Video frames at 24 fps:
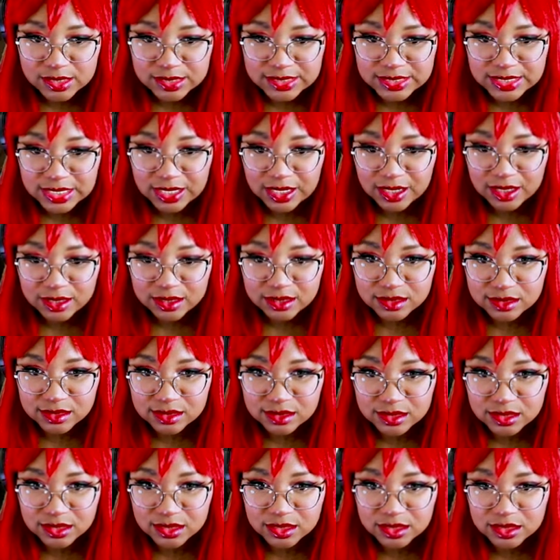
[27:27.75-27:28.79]
settings
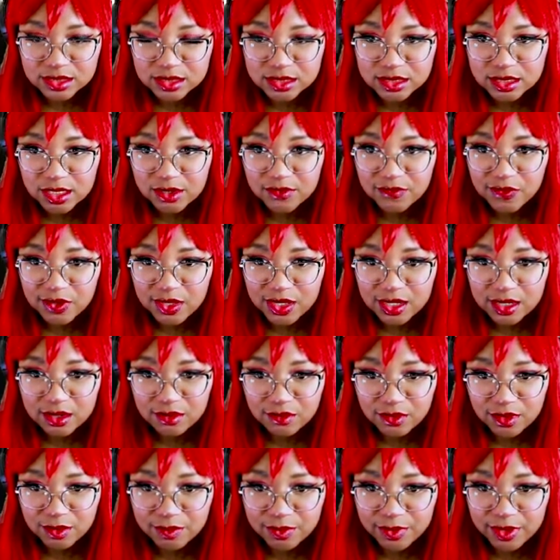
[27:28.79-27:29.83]
and stuff. I had to
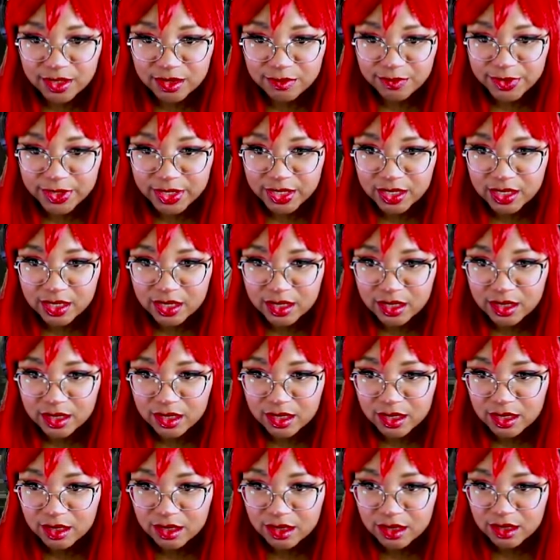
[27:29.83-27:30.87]
replay the
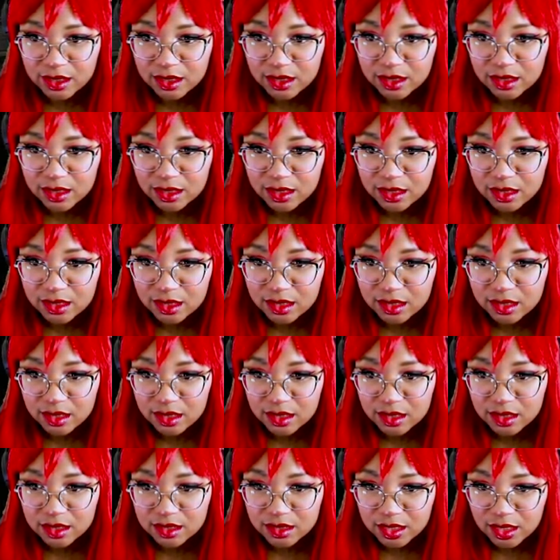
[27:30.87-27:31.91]
beginning.
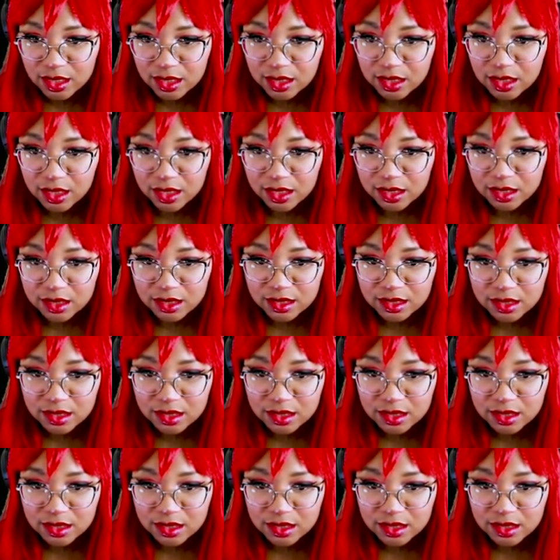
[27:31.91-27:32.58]
Dang it.